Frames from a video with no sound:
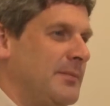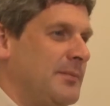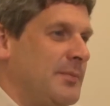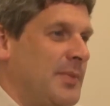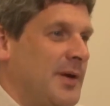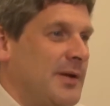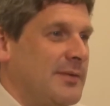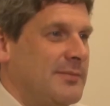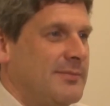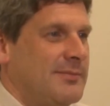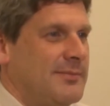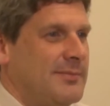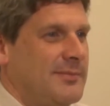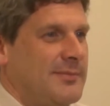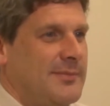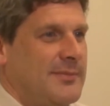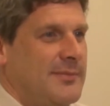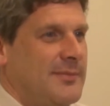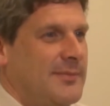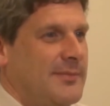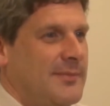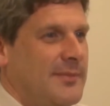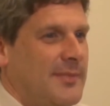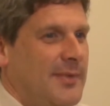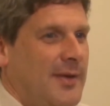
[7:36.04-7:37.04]
But
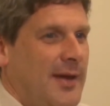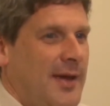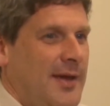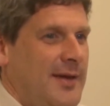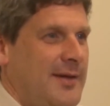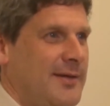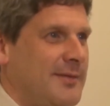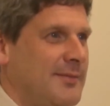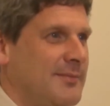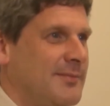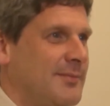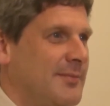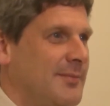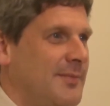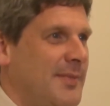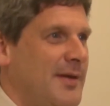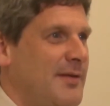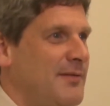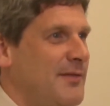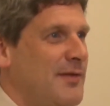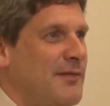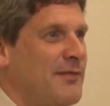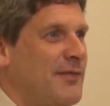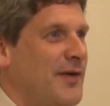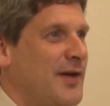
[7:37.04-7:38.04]
hey,
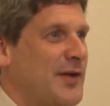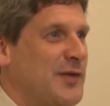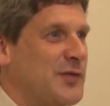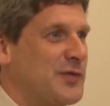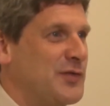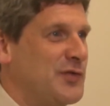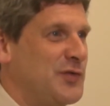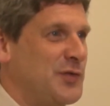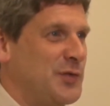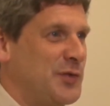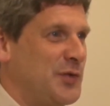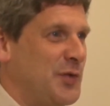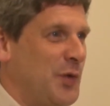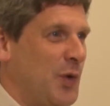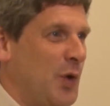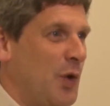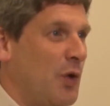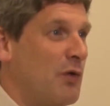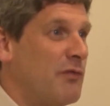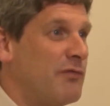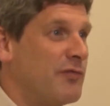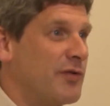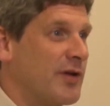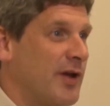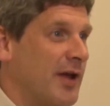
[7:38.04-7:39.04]
if I could do it all
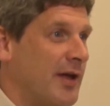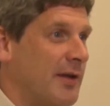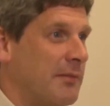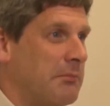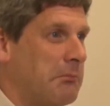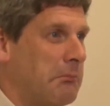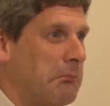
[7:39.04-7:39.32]
over again,